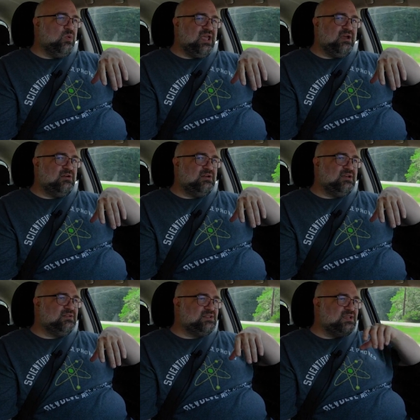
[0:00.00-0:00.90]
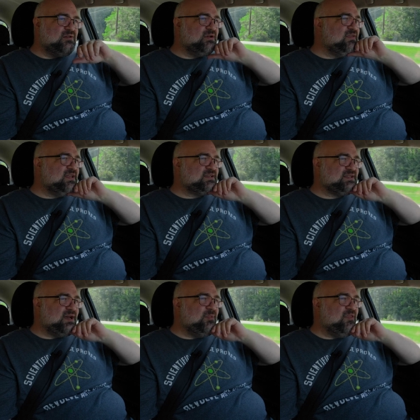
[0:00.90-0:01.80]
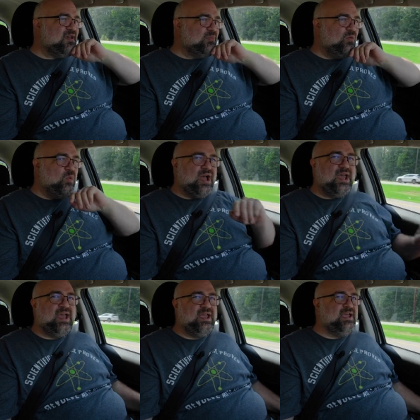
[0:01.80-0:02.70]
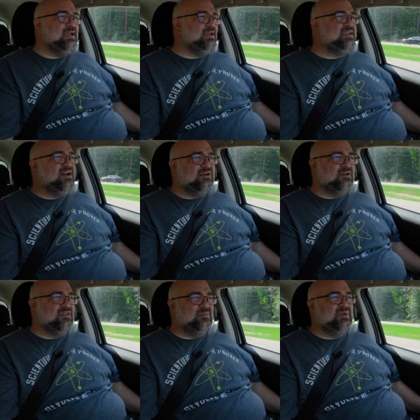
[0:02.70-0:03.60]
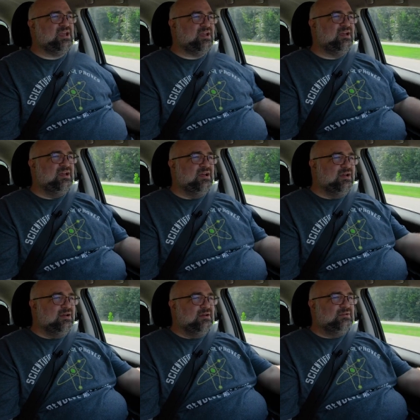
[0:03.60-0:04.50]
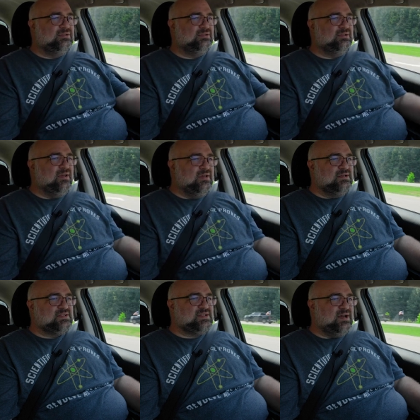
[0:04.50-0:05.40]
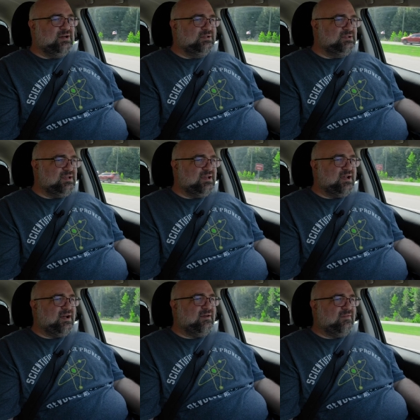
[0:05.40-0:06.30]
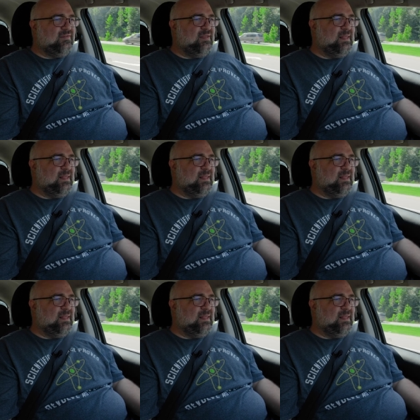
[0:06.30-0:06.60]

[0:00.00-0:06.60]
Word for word: weird considering that some of them are way younger than me. So, yeah.